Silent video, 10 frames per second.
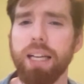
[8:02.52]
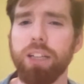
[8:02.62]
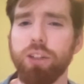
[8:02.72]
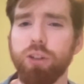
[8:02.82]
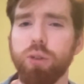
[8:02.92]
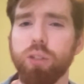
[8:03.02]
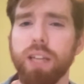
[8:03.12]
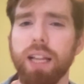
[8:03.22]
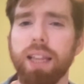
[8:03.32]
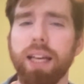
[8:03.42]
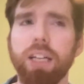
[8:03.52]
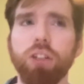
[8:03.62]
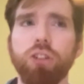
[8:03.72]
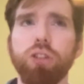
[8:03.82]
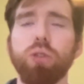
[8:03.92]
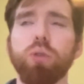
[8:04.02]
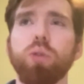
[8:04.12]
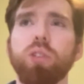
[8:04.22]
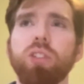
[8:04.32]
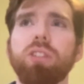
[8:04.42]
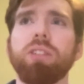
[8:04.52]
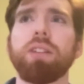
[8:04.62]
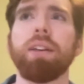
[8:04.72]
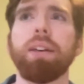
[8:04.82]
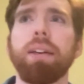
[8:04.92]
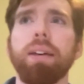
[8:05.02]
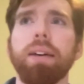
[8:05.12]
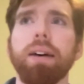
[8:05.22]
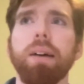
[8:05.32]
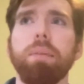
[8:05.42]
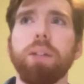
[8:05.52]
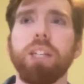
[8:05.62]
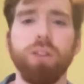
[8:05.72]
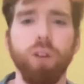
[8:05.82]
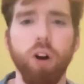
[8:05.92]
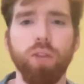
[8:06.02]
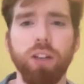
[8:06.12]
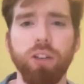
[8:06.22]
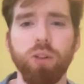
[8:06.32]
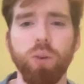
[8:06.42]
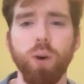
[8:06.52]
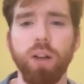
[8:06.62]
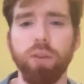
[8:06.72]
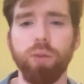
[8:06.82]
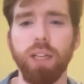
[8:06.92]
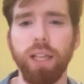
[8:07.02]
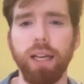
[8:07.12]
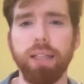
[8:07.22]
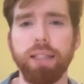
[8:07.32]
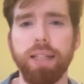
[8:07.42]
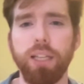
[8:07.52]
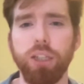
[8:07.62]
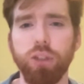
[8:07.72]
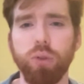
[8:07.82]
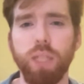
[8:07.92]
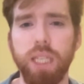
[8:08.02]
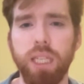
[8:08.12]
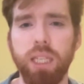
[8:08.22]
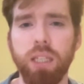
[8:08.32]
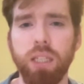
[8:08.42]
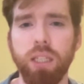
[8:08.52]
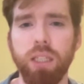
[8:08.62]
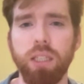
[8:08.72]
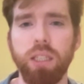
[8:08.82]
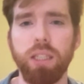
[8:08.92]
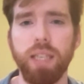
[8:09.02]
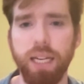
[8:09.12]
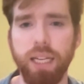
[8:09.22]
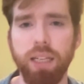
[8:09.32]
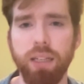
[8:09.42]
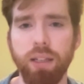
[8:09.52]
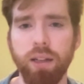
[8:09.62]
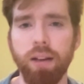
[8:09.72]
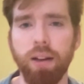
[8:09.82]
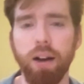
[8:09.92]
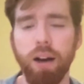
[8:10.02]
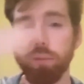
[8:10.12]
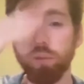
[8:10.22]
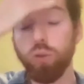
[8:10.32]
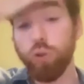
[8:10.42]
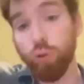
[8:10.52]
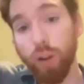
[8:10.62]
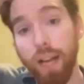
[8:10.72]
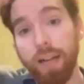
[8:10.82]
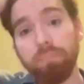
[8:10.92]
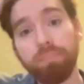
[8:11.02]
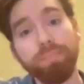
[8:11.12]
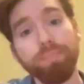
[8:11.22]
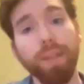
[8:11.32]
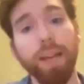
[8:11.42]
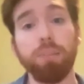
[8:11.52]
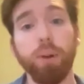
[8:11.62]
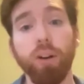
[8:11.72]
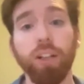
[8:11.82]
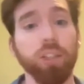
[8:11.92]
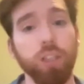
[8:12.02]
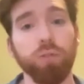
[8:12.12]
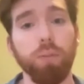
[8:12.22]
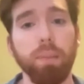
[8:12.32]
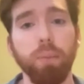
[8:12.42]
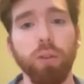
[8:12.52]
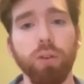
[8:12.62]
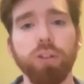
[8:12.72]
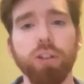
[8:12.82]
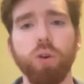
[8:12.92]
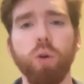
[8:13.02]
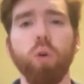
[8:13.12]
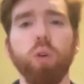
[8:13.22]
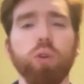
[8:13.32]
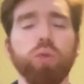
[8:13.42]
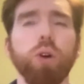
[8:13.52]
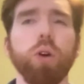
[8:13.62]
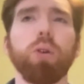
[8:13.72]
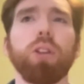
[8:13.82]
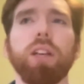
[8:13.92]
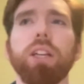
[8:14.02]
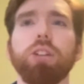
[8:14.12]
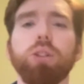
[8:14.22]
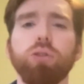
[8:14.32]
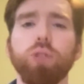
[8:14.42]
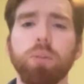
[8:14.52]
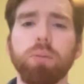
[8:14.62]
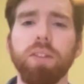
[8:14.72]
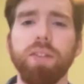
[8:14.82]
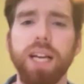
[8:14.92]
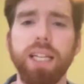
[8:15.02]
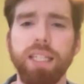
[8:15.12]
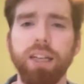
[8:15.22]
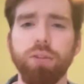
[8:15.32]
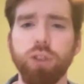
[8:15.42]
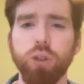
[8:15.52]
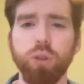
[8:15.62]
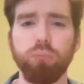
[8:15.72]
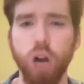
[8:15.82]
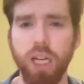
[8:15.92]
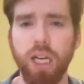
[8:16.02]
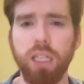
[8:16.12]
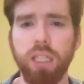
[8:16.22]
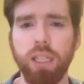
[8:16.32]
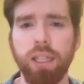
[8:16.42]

and news, and I think news is evolving to where they realize that they do need data to create experiences for people. There's this whole growth in newsrooms of the idea of news product,